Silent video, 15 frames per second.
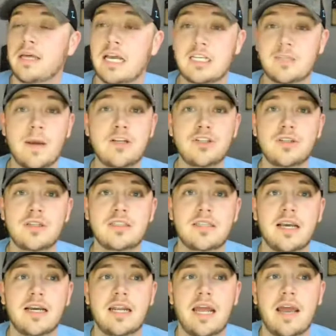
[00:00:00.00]
especially in the
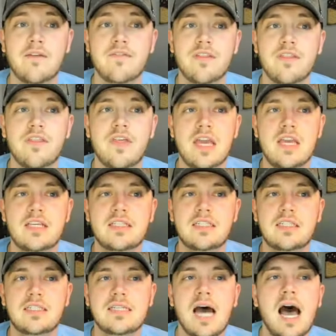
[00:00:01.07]
second half, they
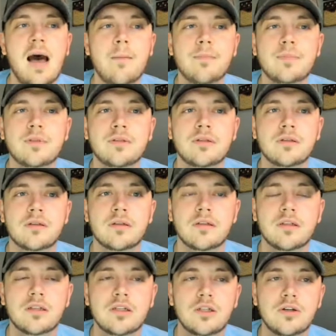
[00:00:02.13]
stopped
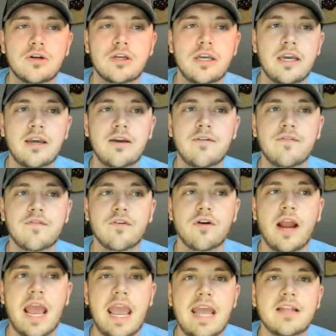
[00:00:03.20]
looking for
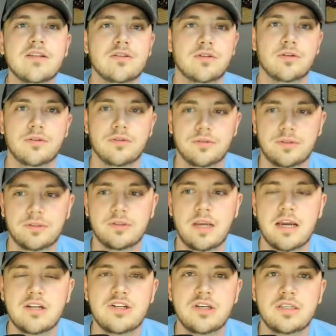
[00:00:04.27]
answers
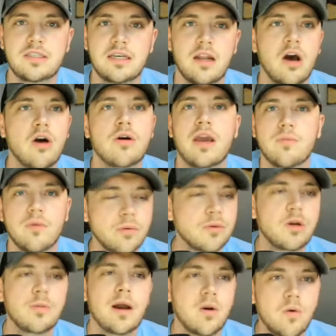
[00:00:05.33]
and just said, okay, well,
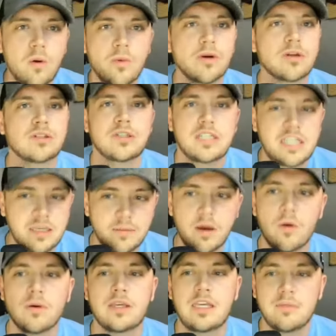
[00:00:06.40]
no matter what, we're just going to keep
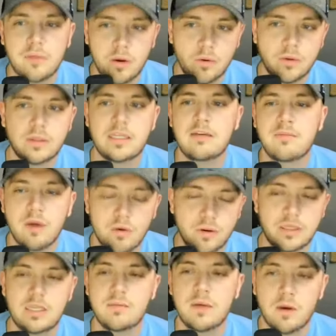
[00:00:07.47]
going, keep going, keep going,
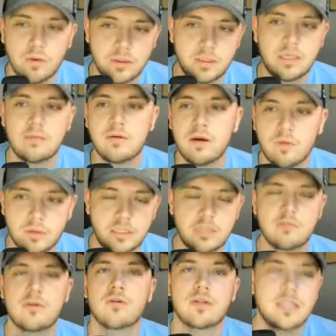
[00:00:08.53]
keep going, keep going,
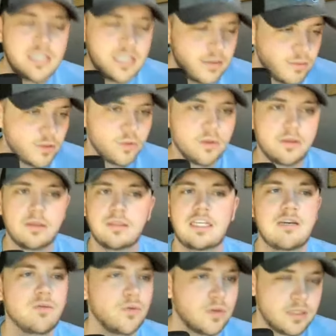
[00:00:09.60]
keep going,
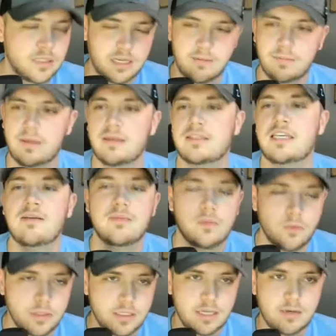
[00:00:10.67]
keep doing the same things, keep
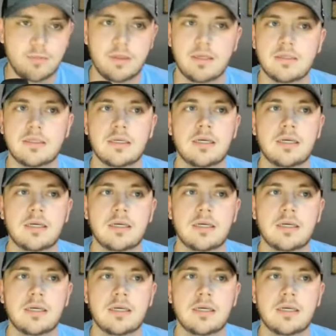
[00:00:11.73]
doing the same things.